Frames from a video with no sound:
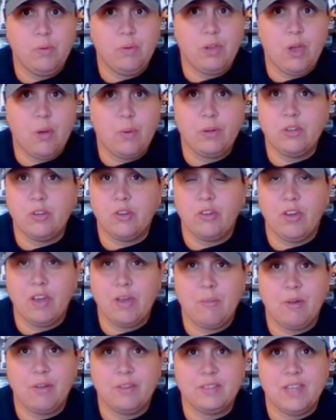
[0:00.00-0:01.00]
were going to her
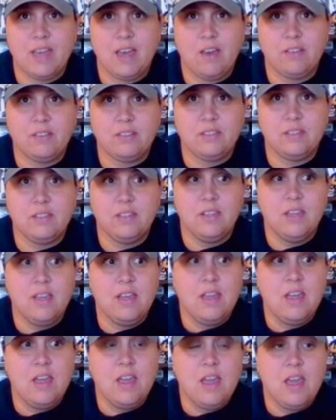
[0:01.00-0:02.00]
grandma's house,
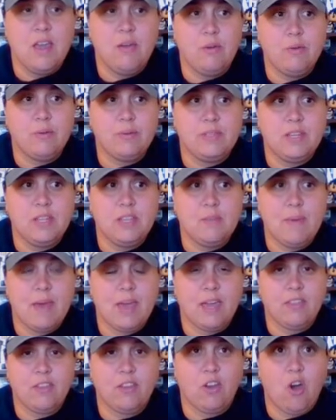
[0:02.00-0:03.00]
and we were sitting in the
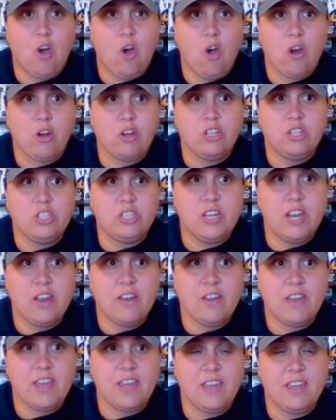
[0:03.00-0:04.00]
back of the car
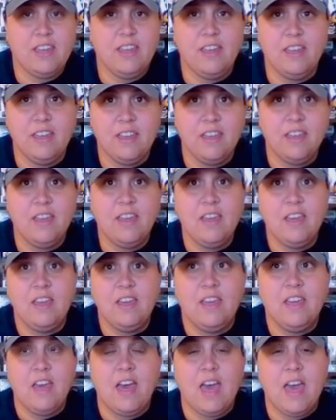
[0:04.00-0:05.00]
sharing
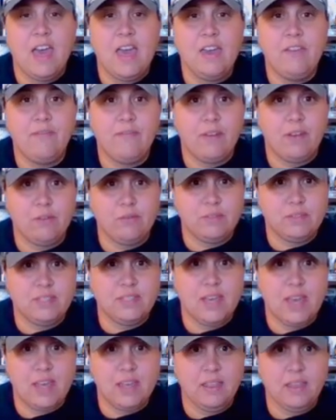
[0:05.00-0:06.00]
a headphone
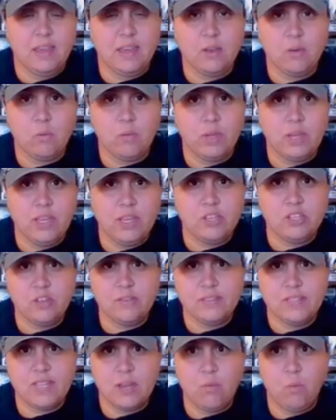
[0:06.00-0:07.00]
set. Like, each
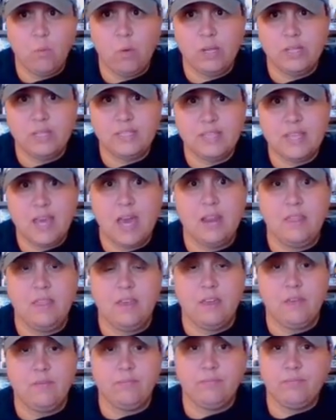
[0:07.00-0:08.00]
of us had one side of
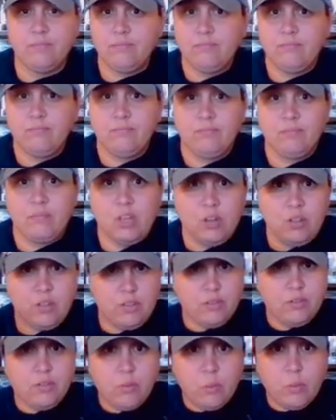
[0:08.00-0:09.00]
the, you know,
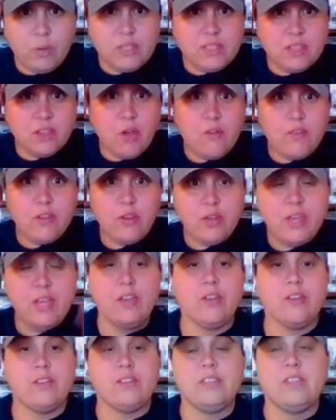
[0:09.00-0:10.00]
the, the ones that go over your
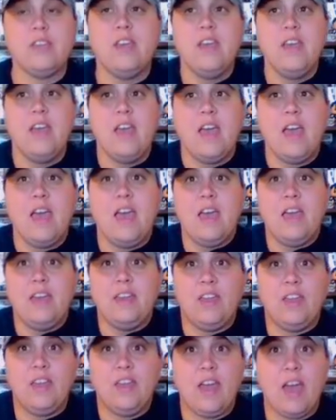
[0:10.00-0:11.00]
ears.
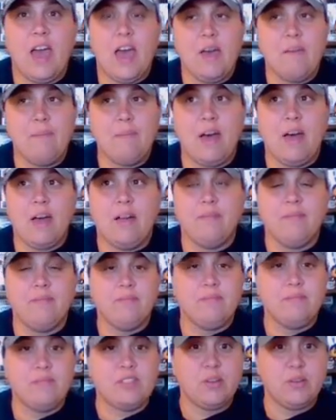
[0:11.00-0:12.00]
And I had my
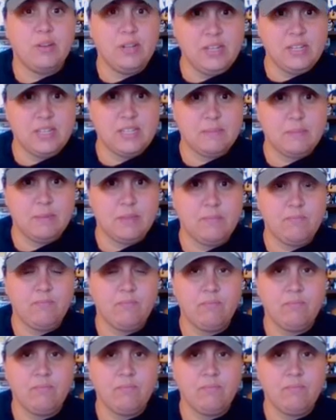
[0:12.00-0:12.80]
Sony Discman,